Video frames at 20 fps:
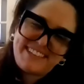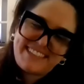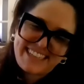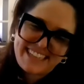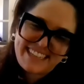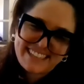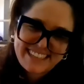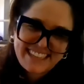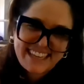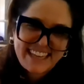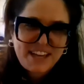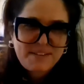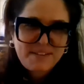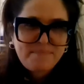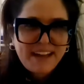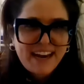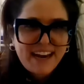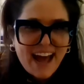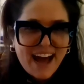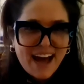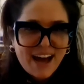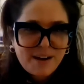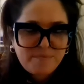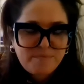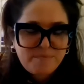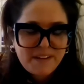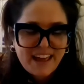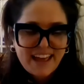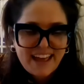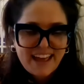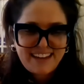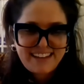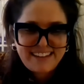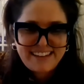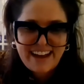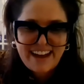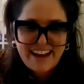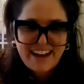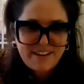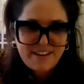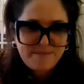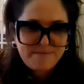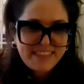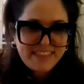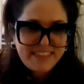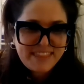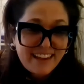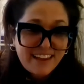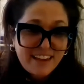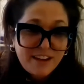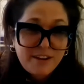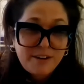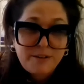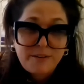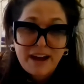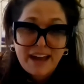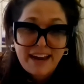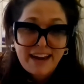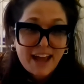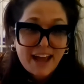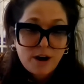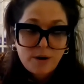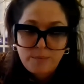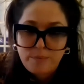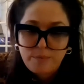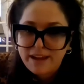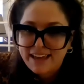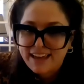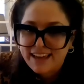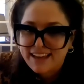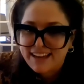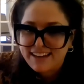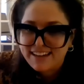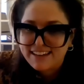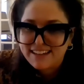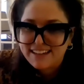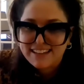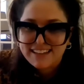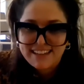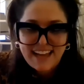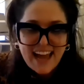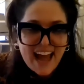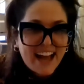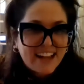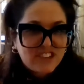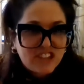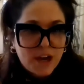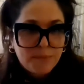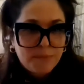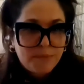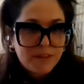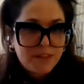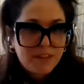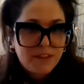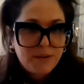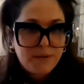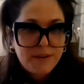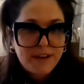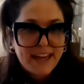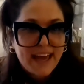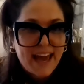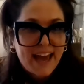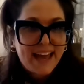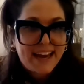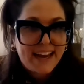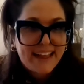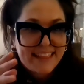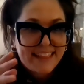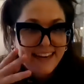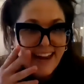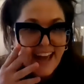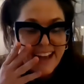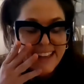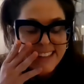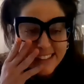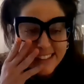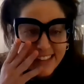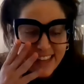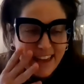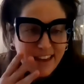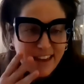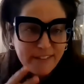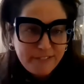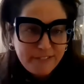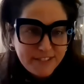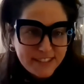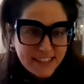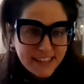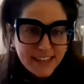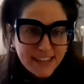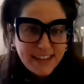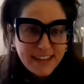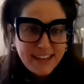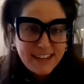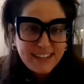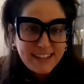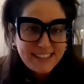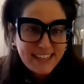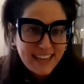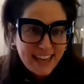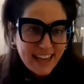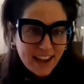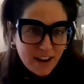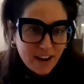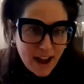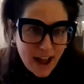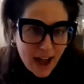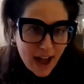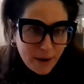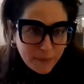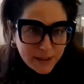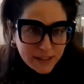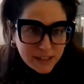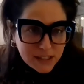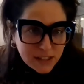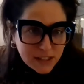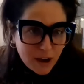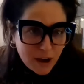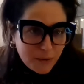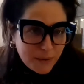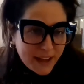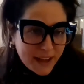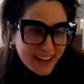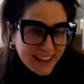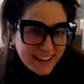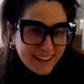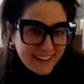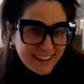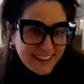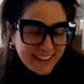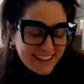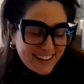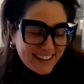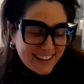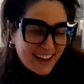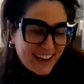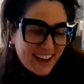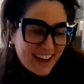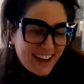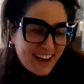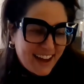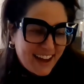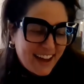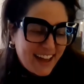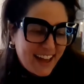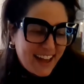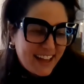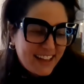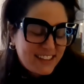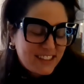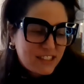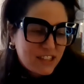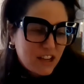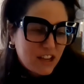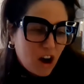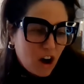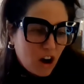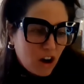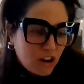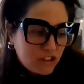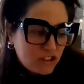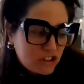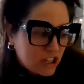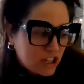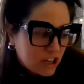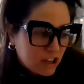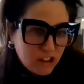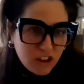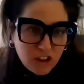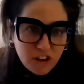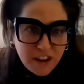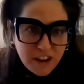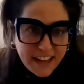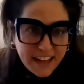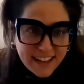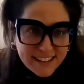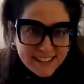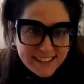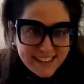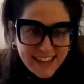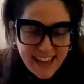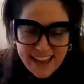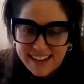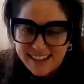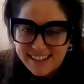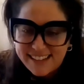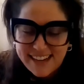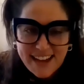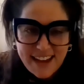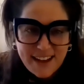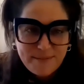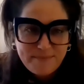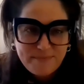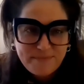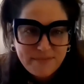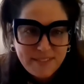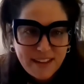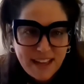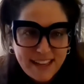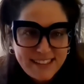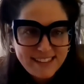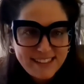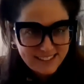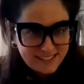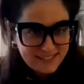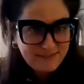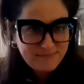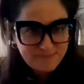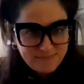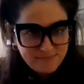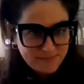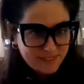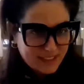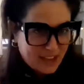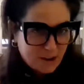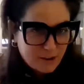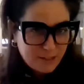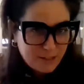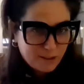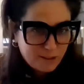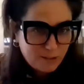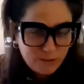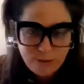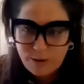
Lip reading: Matthias. Keep it up. And thank you. And I hope we can catch up with you again at the next gift to hear how it's going and to all share learnings and carry those